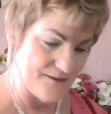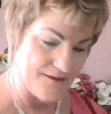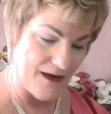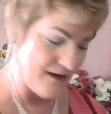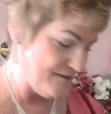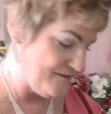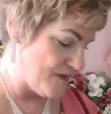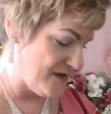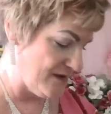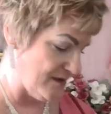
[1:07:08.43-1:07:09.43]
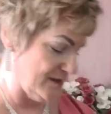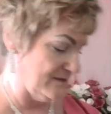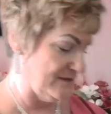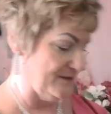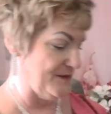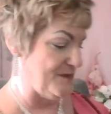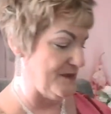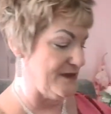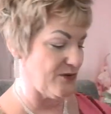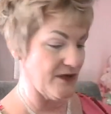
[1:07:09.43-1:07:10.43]
I bought, it would
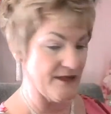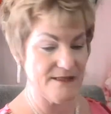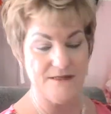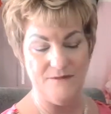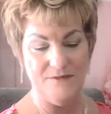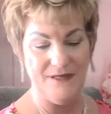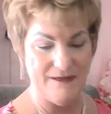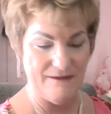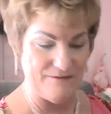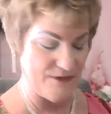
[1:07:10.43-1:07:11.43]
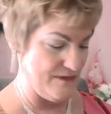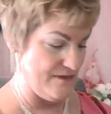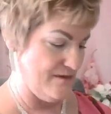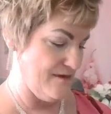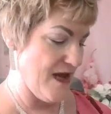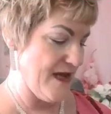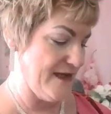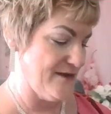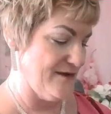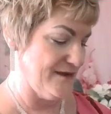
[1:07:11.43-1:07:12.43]
be crazy. We'd have to
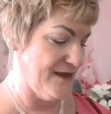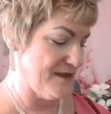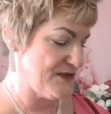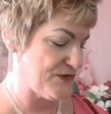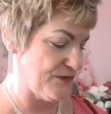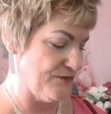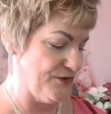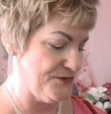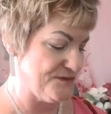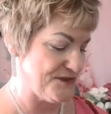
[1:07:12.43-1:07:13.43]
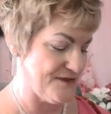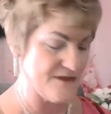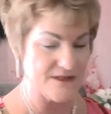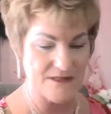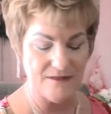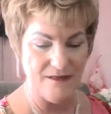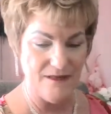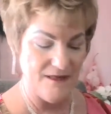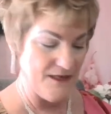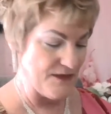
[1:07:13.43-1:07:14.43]
add on an extra room to this
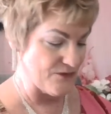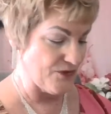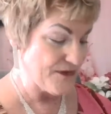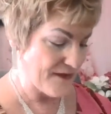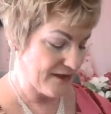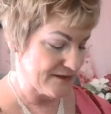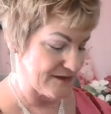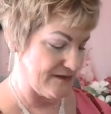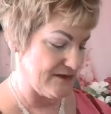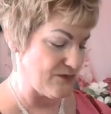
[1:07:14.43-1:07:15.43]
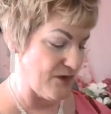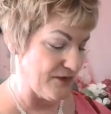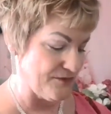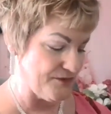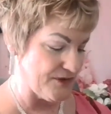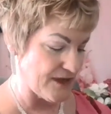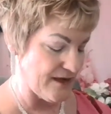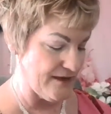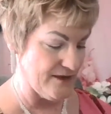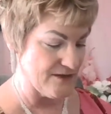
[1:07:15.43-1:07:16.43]
3,000 square foot
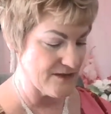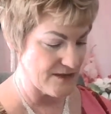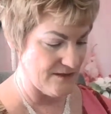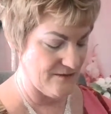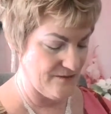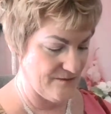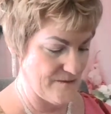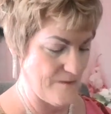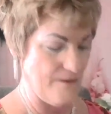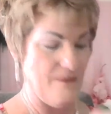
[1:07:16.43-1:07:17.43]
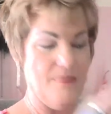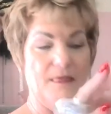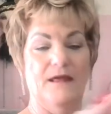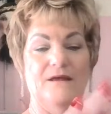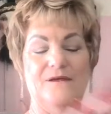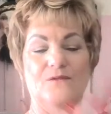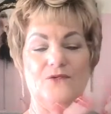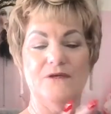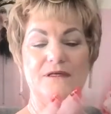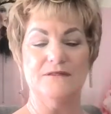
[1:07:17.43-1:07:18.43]
house. And
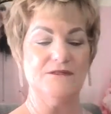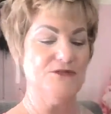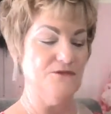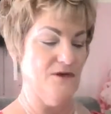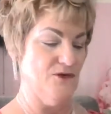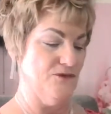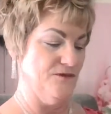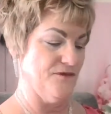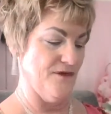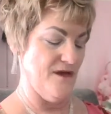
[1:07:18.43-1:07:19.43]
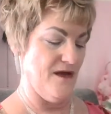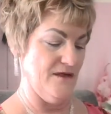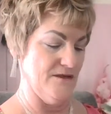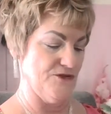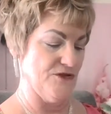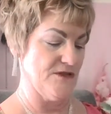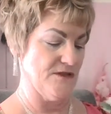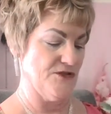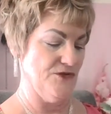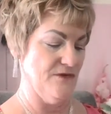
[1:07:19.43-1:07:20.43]
we're getting too old for that. It's just the
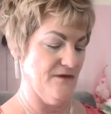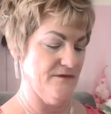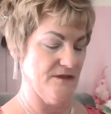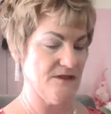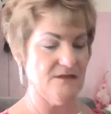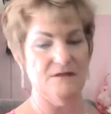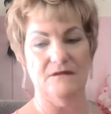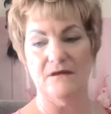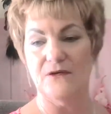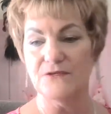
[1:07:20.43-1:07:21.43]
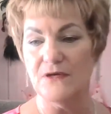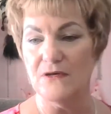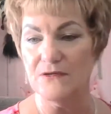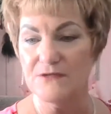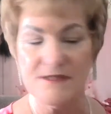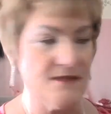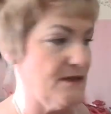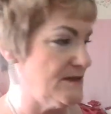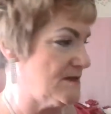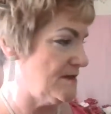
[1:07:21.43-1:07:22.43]
two of us, and our daughter
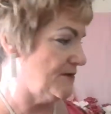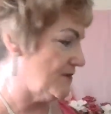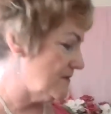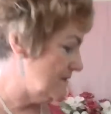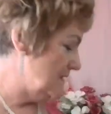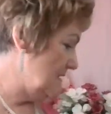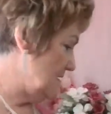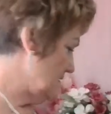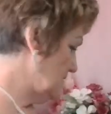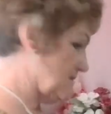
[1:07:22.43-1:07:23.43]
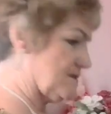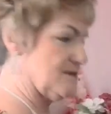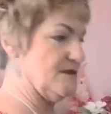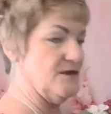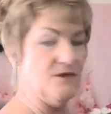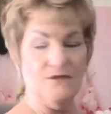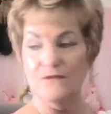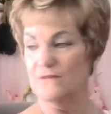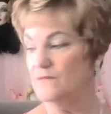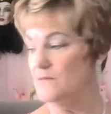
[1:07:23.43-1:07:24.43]
stays here. So,